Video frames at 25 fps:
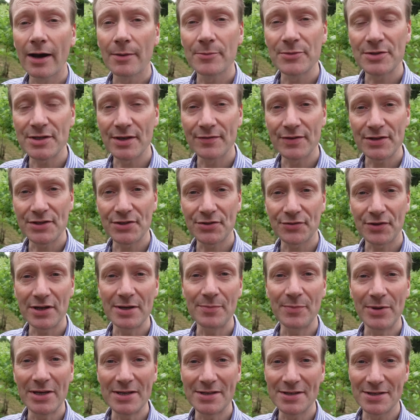So there's
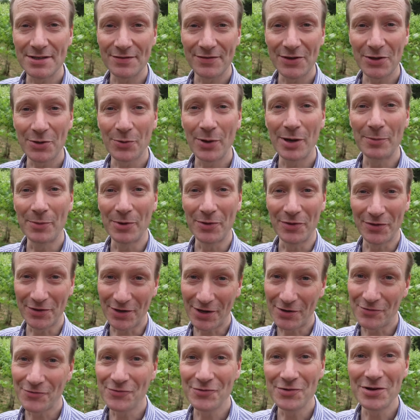3 pieces of equipment that
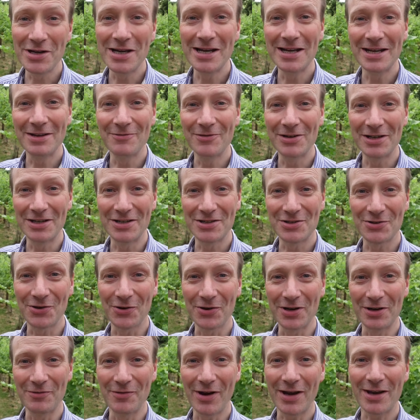I really, really
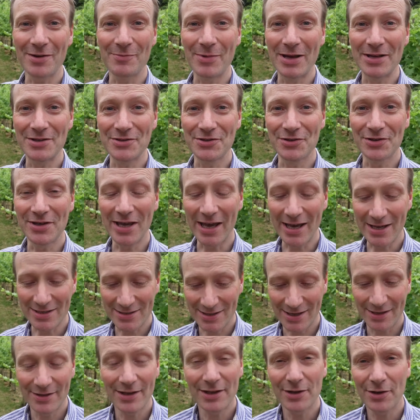strongly recommend you get,
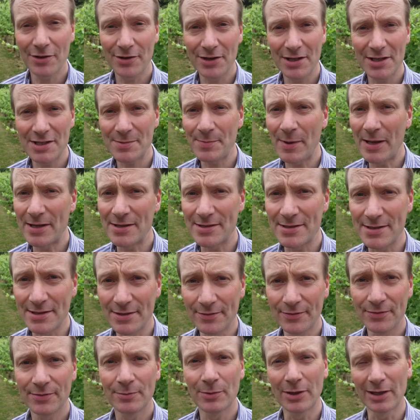and they're not
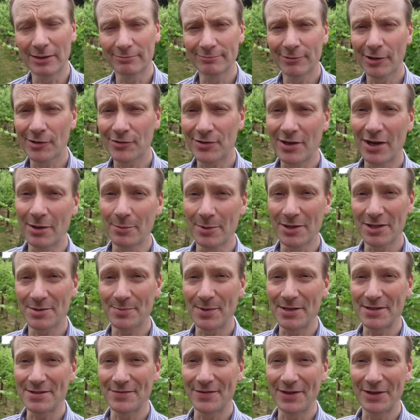expensive, well, not terribly
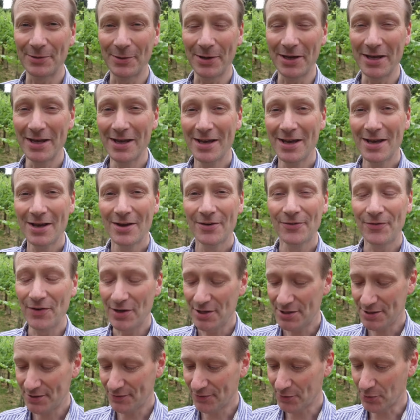expensive anyway.
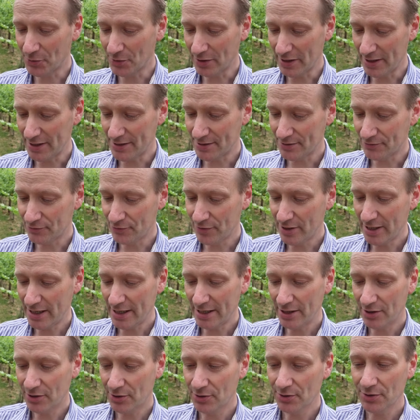First of all is a
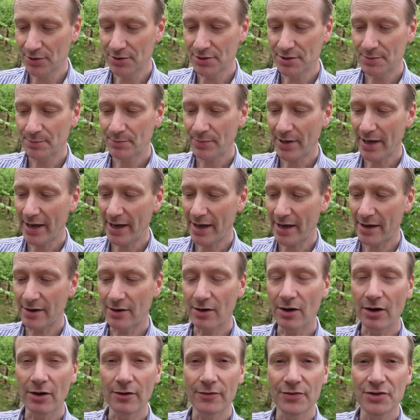really good
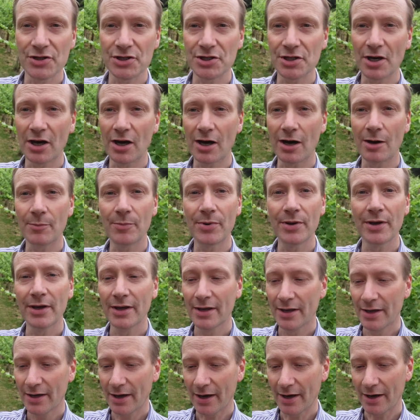pair of sharp
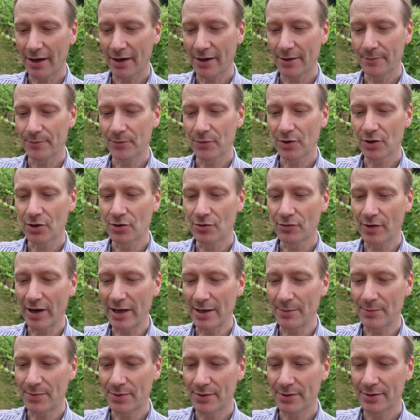
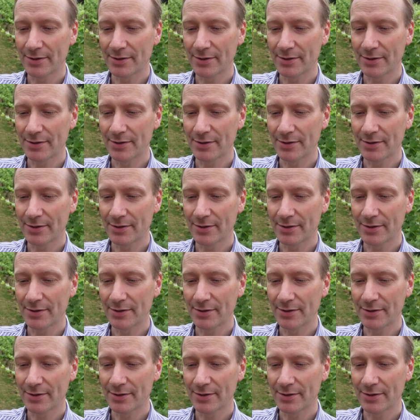grape